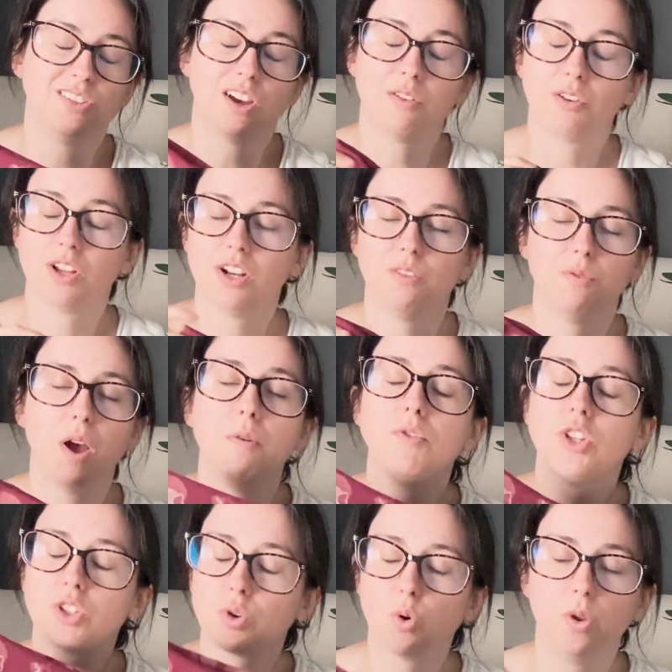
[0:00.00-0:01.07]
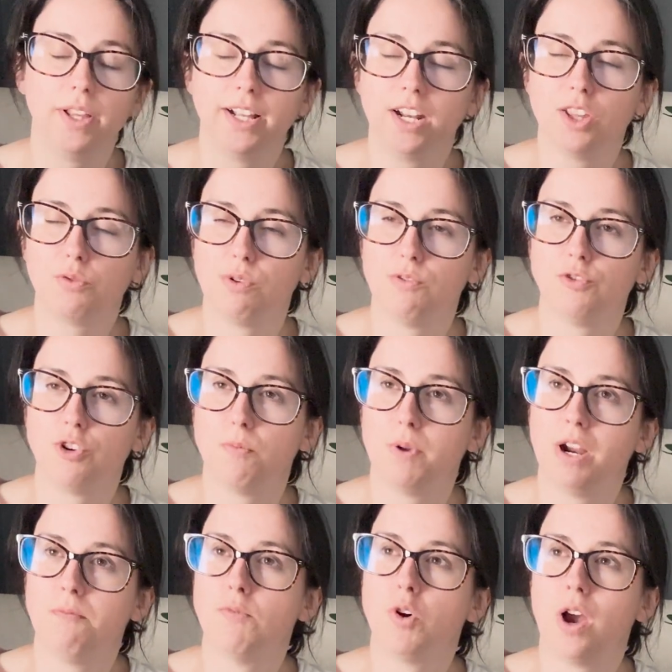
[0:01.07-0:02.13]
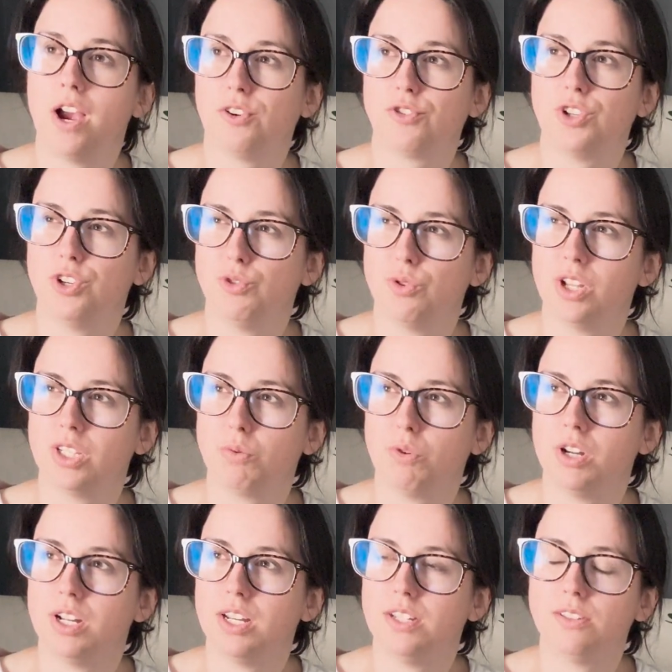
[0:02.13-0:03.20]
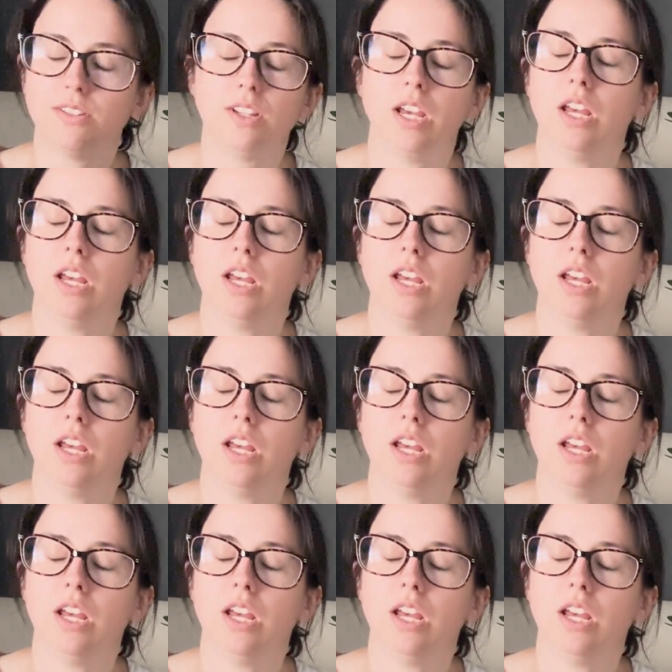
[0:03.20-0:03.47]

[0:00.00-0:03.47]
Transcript: I'm just calling it a thrift shop, but I'm not actually sure that's what it is.